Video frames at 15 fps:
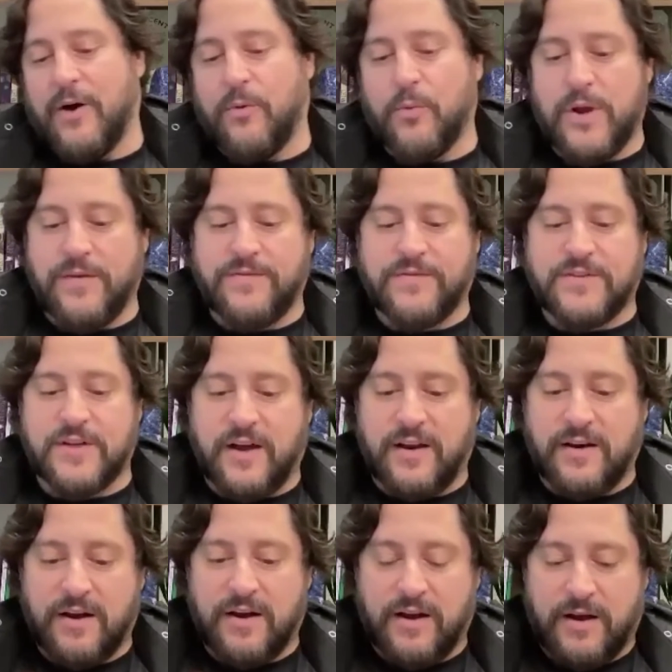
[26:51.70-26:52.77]
we've done
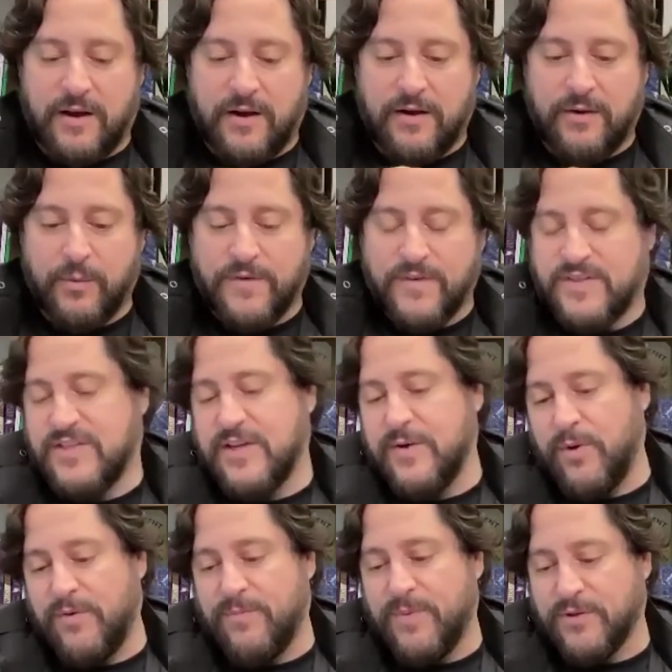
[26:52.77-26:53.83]

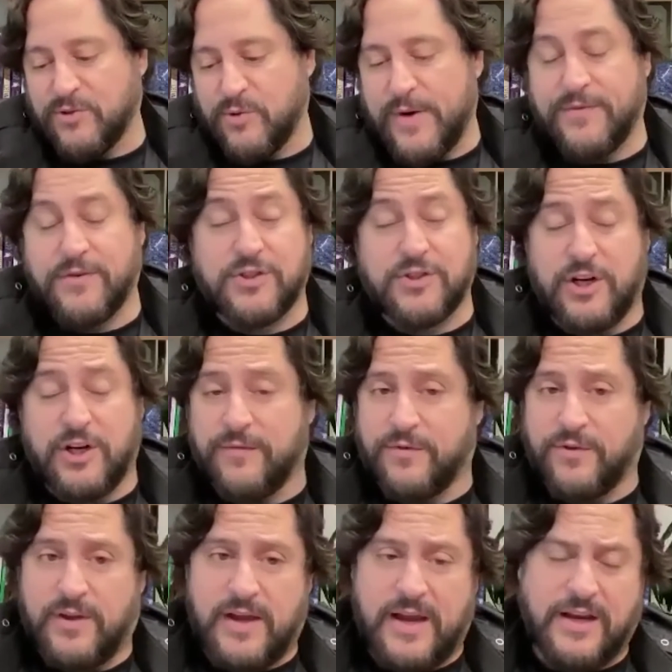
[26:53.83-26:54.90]
we've built a reference genome
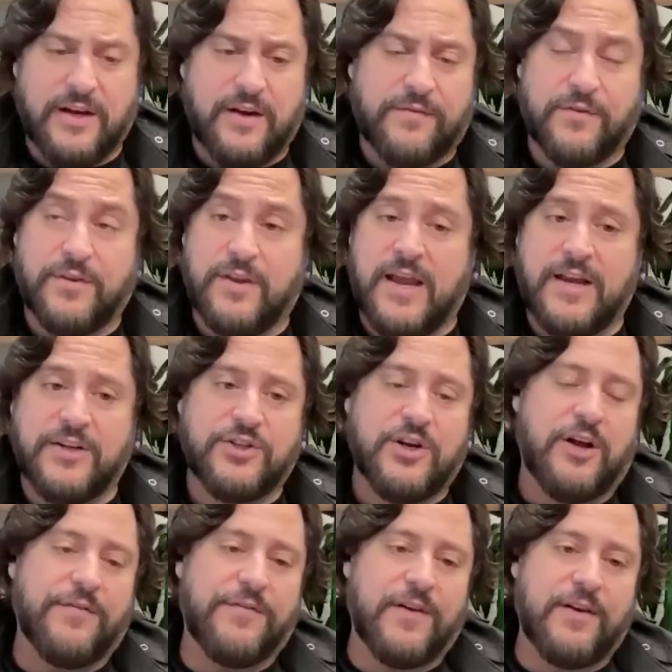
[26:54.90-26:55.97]
for the Asian
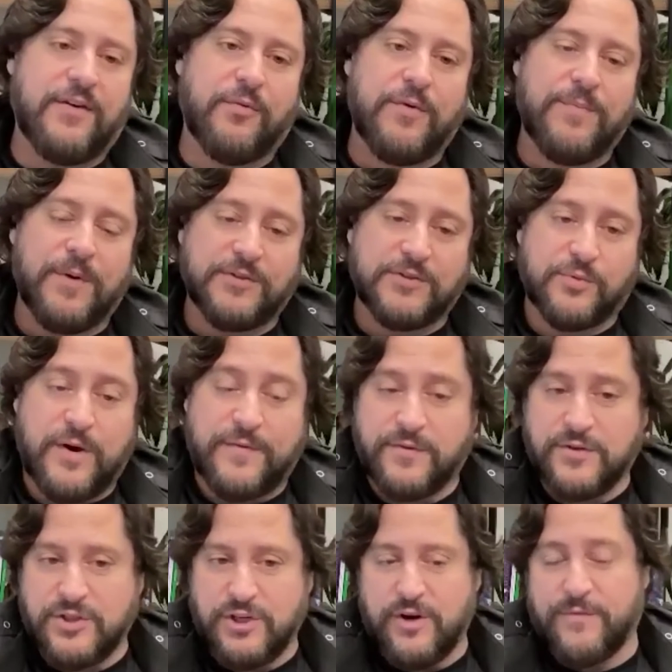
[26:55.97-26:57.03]
elephant. We've built a
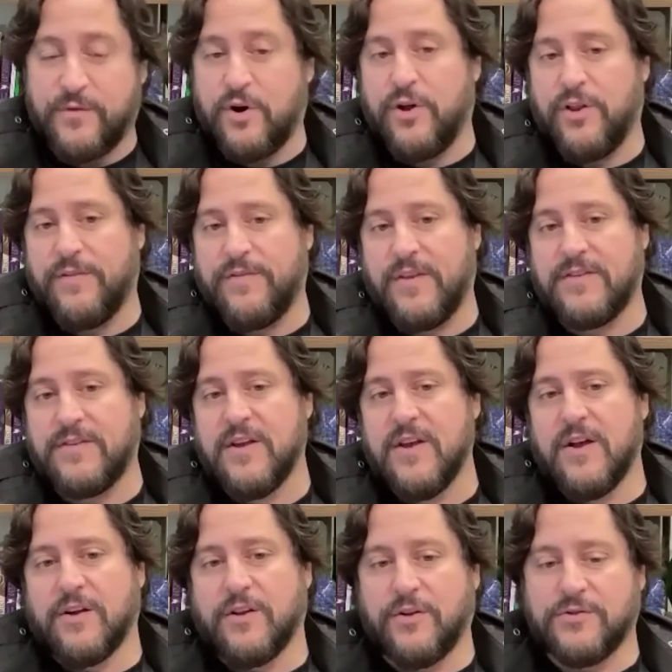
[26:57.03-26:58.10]
reference genome for all of these
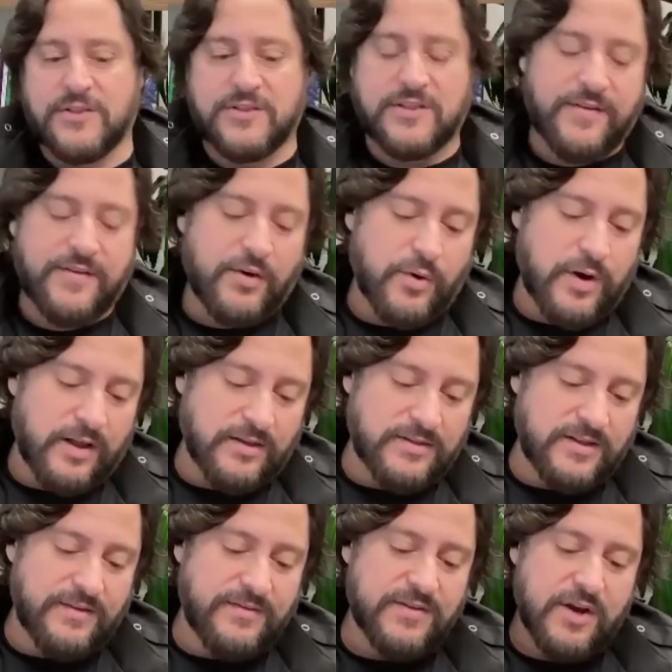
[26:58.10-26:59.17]
closest living
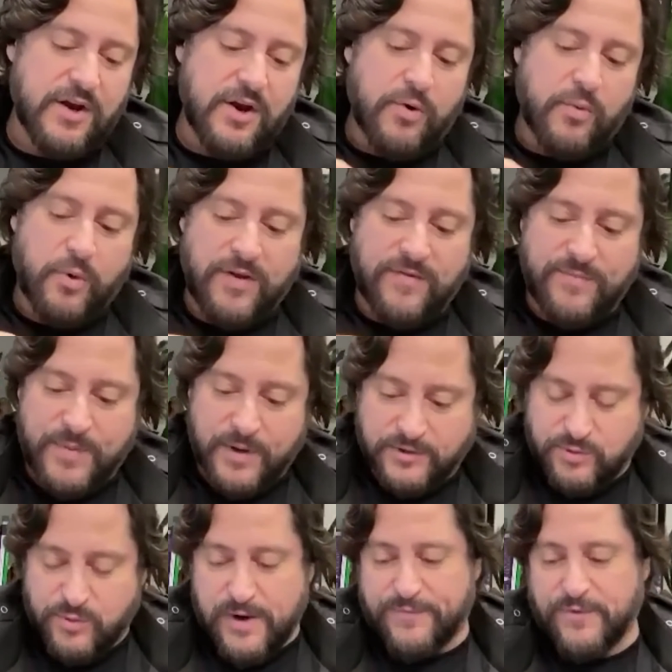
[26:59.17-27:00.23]
relatives. We've built
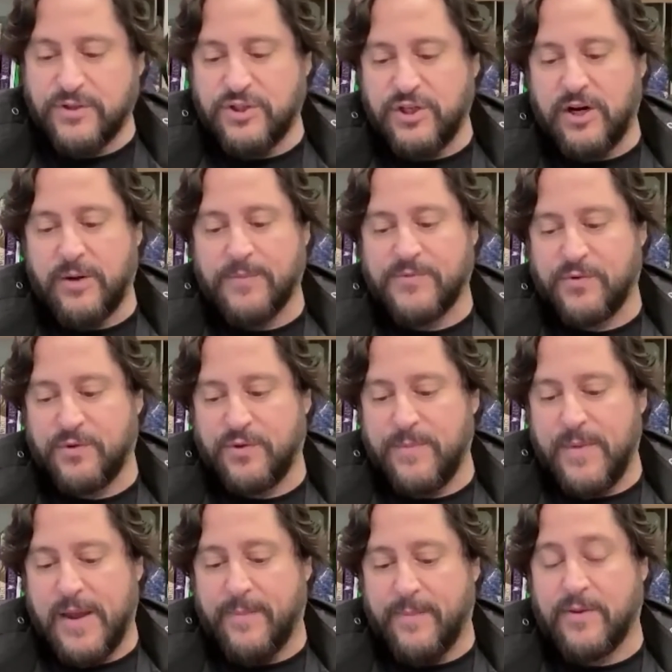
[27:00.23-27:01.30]
reference genomes for the
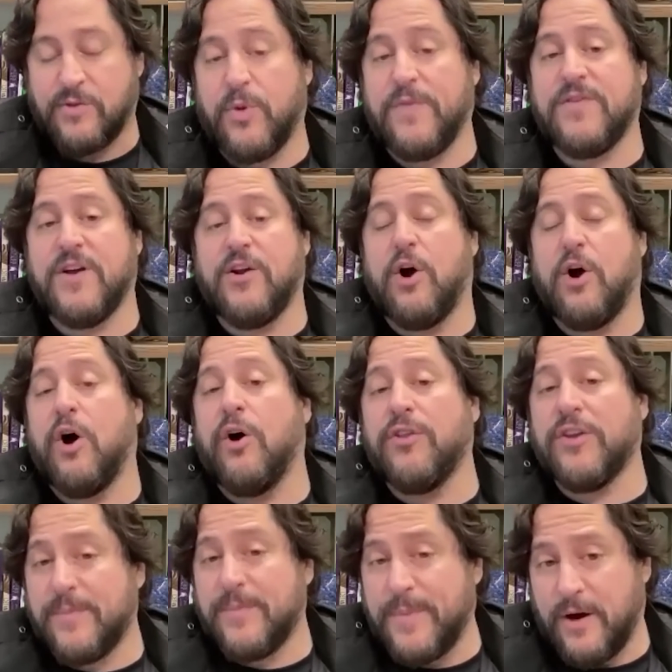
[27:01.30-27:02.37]
mammoth. done all the
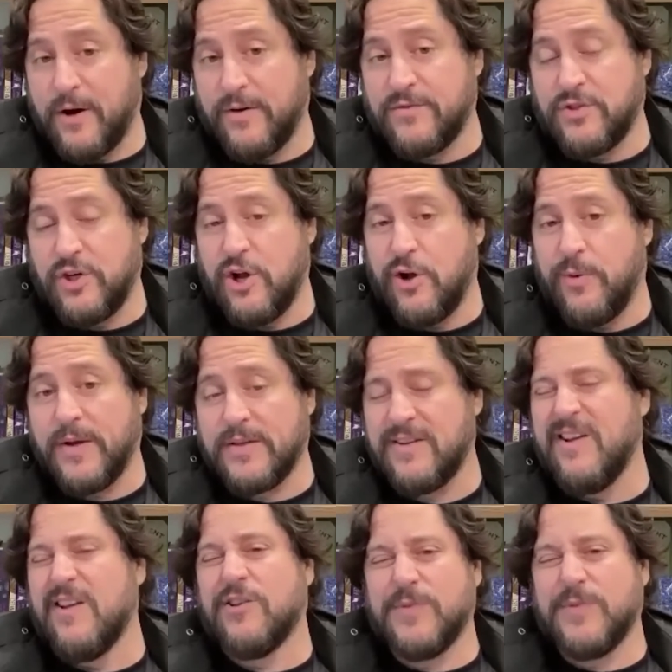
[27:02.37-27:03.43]
comparative genomics.
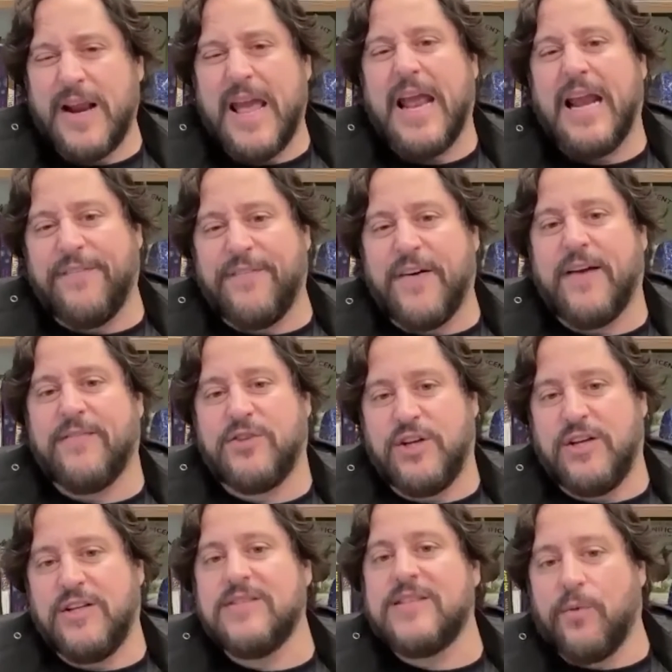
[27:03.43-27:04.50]
There's about 85
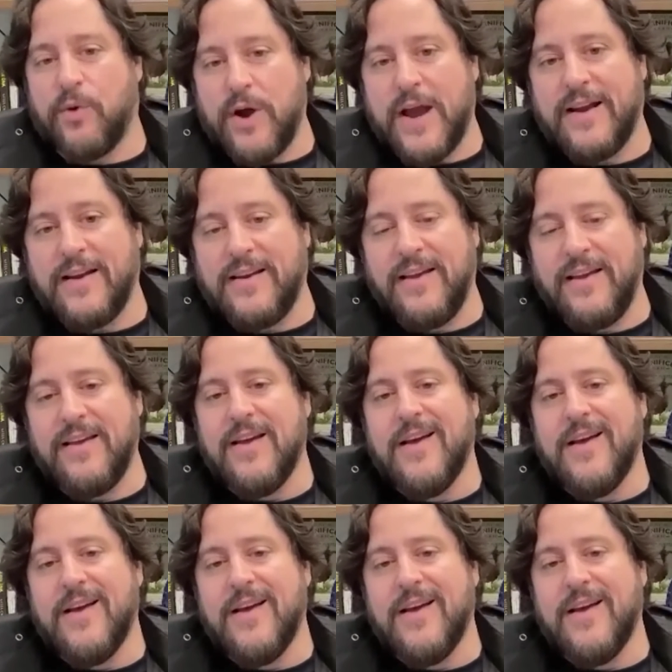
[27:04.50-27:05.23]
genes that we're editing.